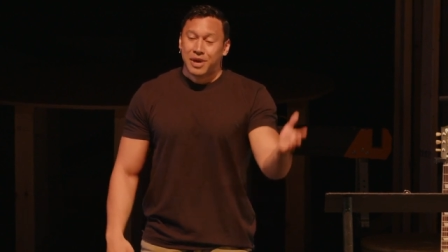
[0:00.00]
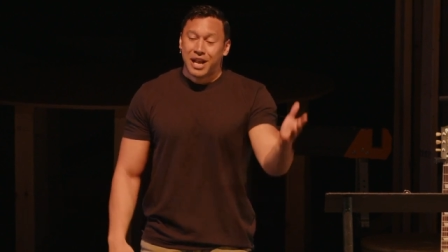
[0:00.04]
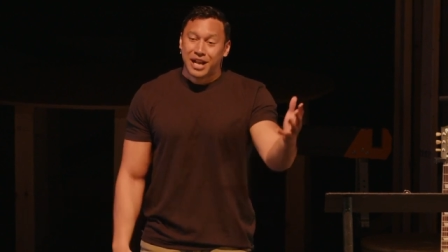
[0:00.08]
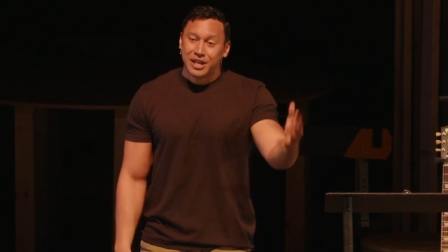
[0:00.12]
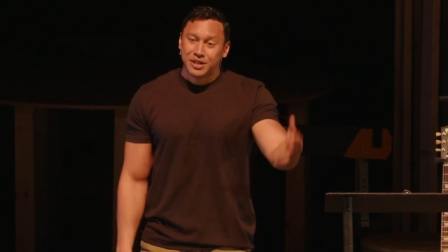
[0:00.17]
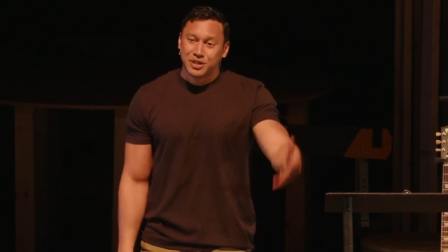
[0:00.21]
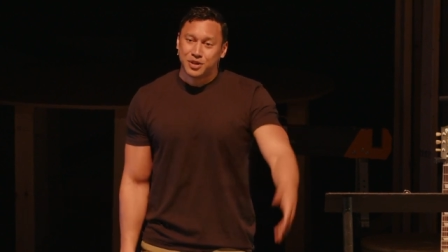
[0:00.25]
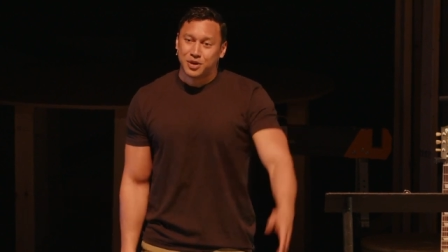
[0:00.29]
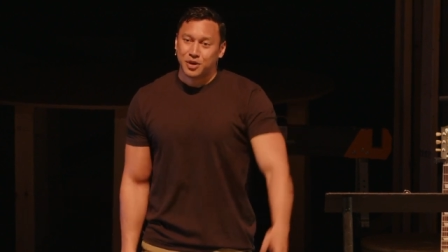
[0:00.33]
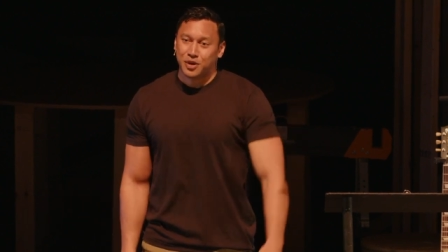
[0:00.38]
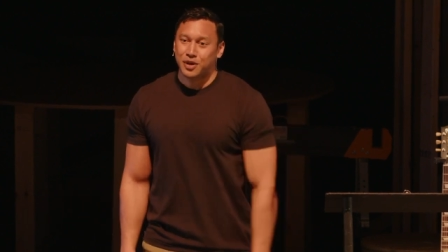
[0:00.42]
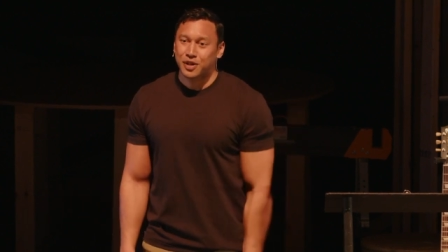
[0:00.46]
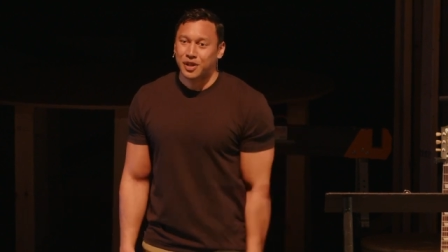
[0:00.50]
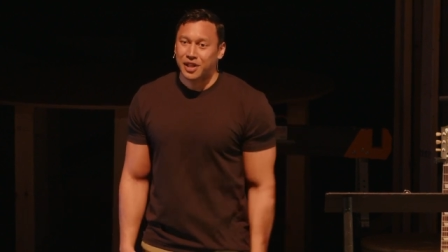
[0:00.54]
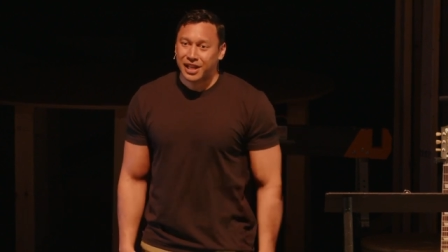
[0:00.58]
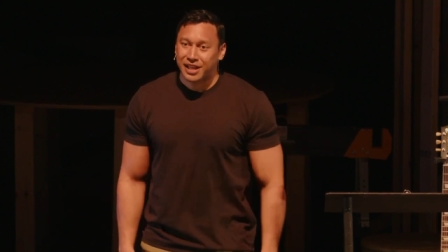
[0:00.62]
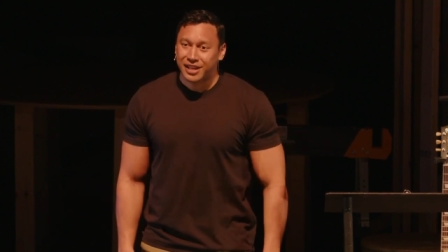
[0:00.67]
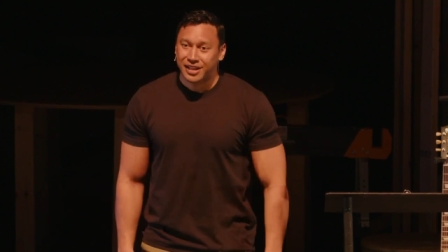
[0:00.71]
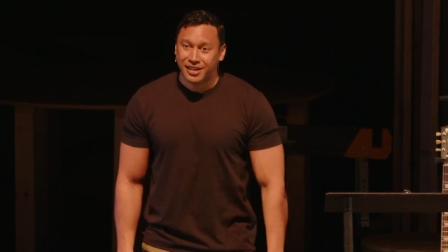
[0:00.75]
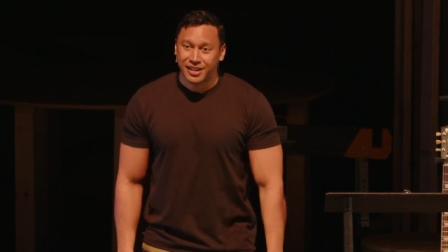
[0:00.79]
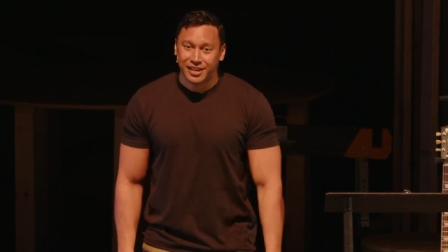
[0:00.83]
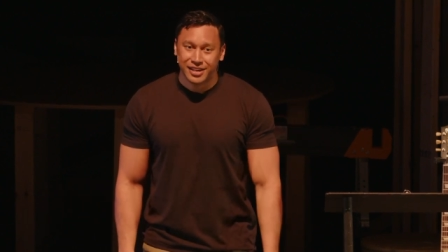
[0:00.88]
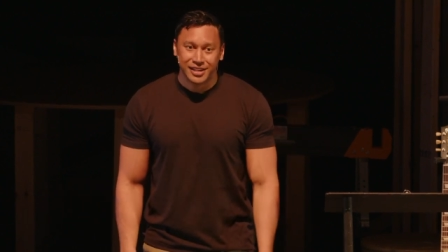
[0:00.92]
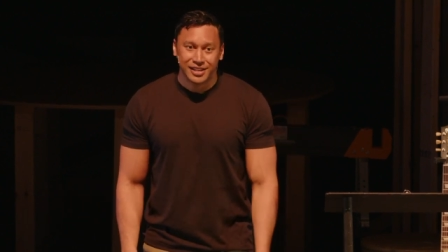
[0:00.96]
Pastor
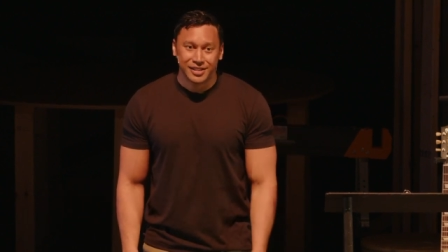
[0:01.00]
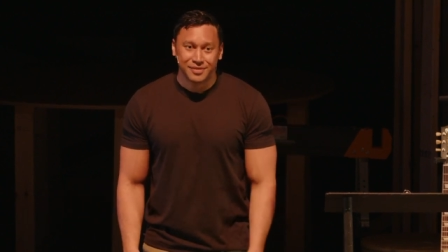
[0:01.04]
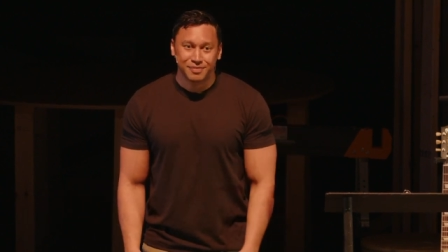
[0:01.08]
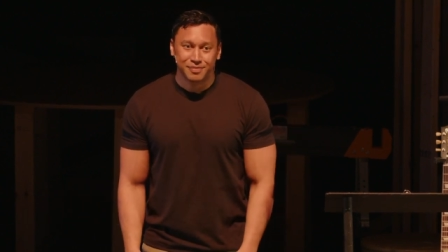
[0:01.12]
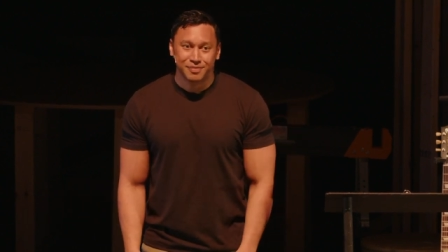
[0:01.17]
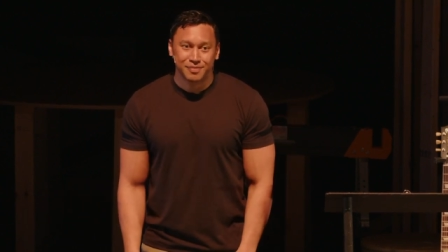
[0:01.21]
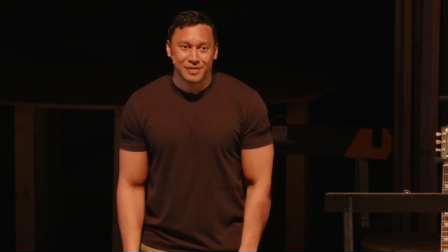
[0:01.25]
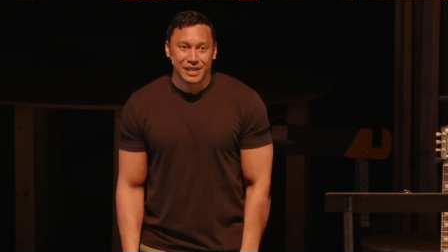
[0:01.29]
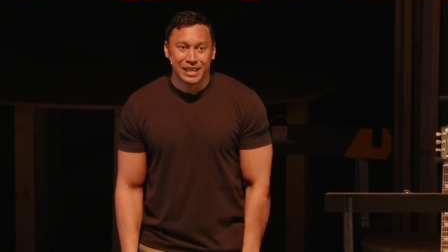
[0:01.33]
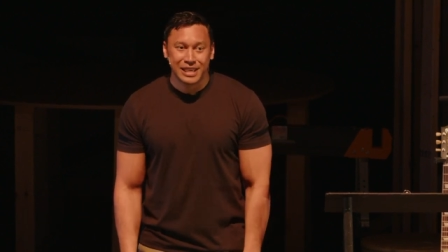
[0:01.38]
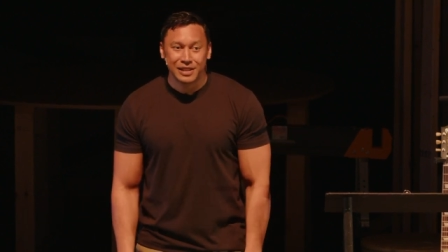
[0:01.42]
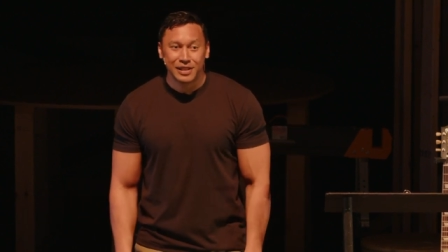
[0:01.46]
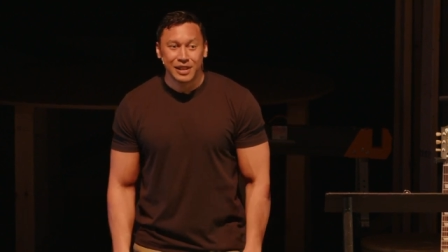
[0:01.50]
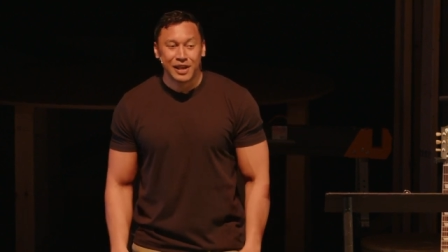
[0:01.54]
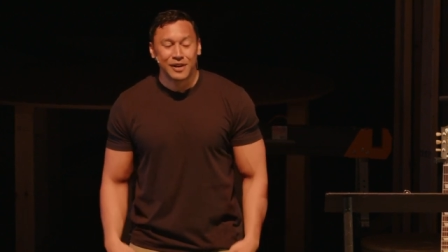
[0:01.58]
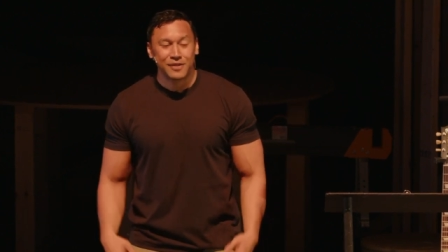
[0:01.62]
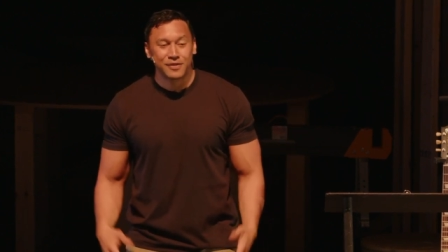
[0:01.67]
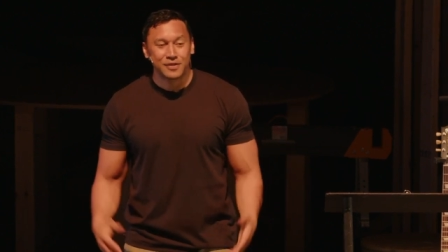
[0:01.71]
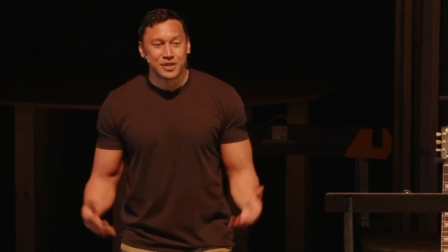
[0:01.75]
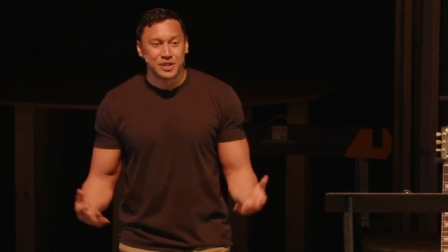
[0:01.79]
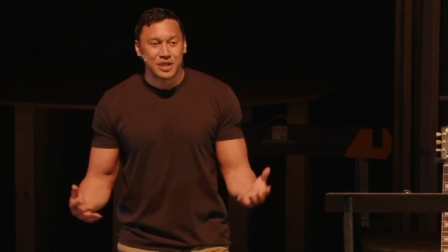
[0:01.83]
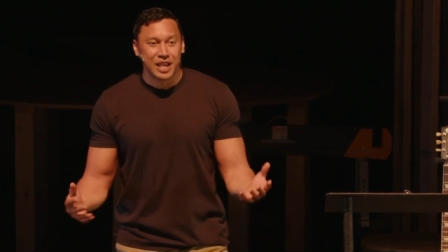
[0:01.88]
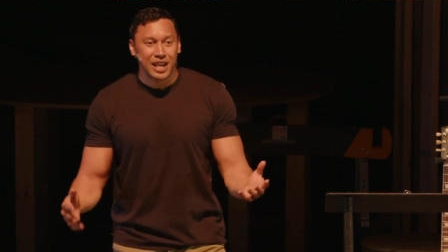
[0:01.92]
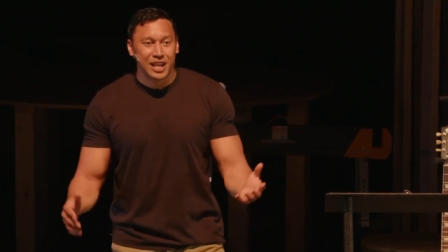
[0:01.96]
Glenn, uh, he
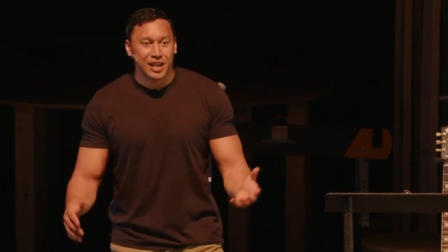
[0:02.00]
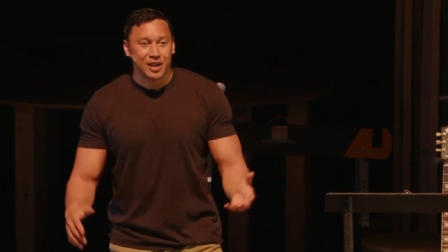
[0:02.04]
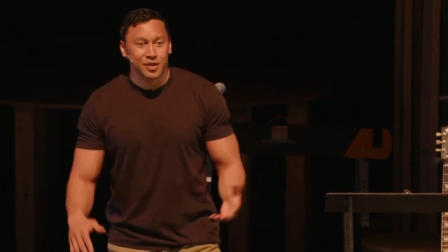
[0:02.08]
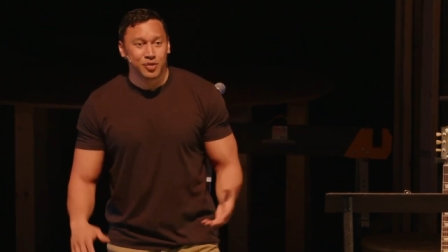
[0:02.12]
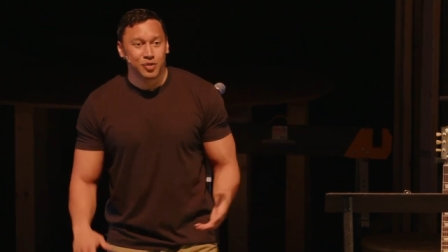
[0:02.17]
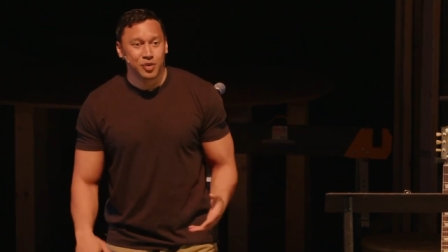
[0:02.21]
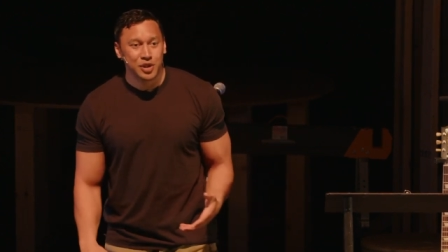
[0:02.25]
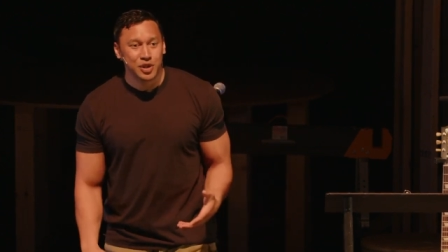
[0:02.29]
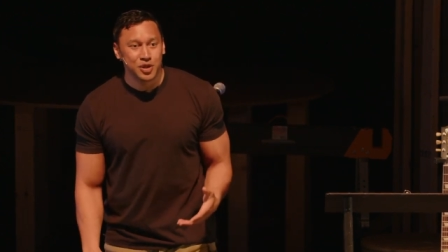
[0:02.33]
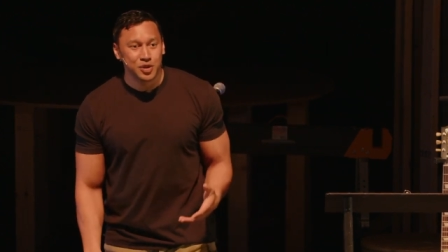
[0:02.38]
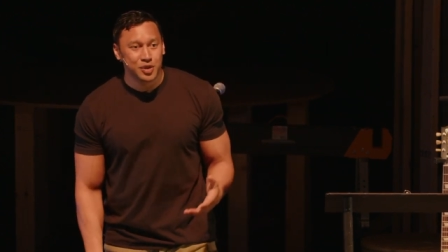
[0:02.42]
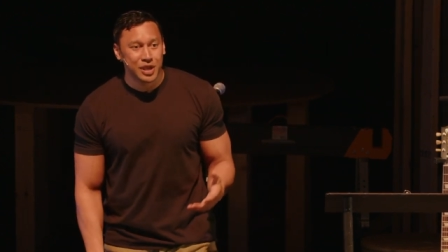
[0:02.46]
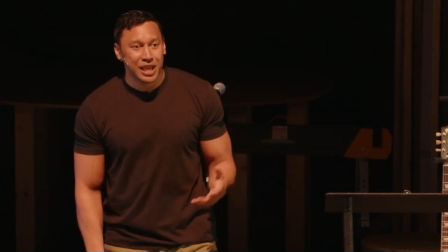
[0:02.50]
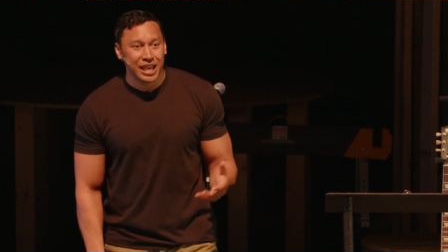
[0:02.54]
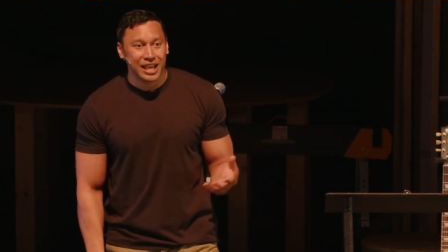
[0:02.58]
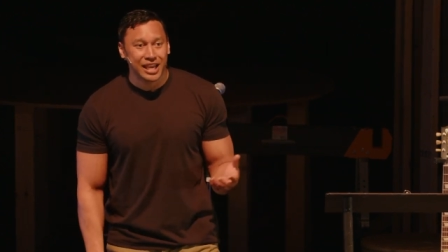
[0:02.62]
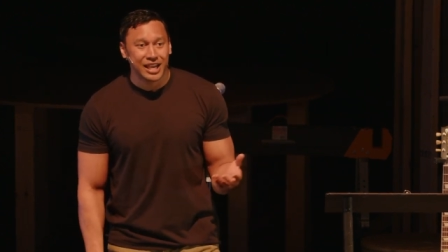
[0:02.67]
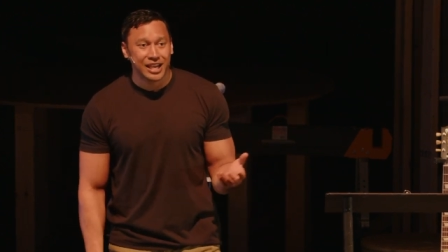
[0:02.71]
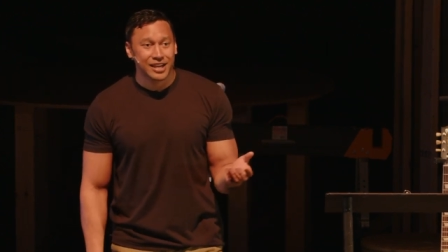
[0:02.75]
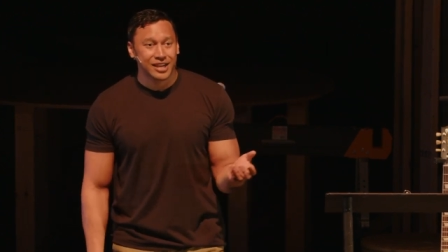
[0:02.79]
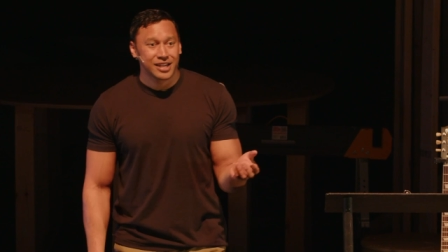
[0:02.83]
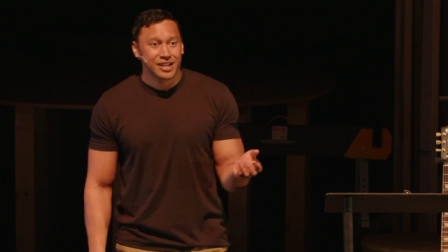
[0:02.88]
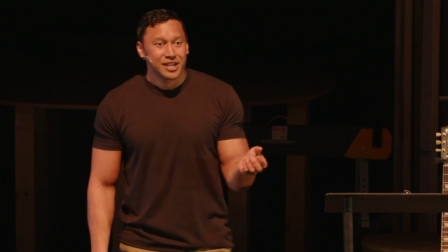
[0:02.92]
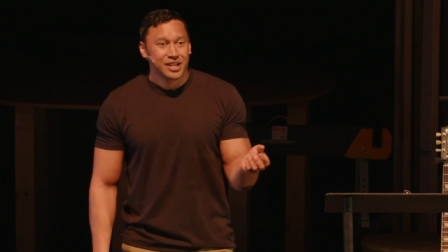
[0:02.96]
loves saying, when you
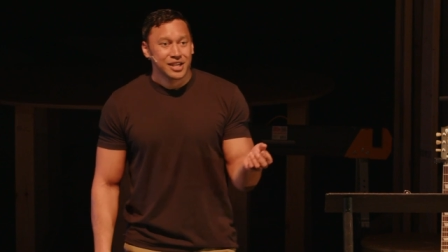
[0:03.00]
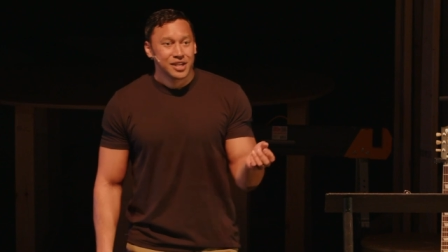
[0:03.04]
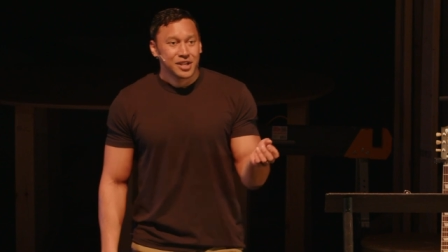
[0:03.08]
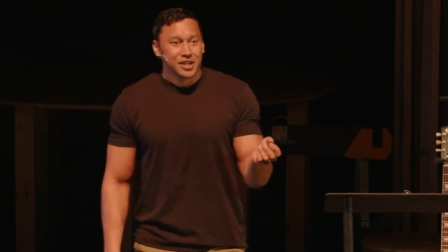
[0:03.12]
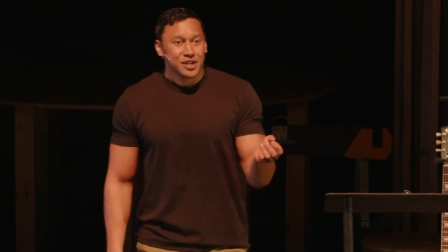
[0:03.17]
can't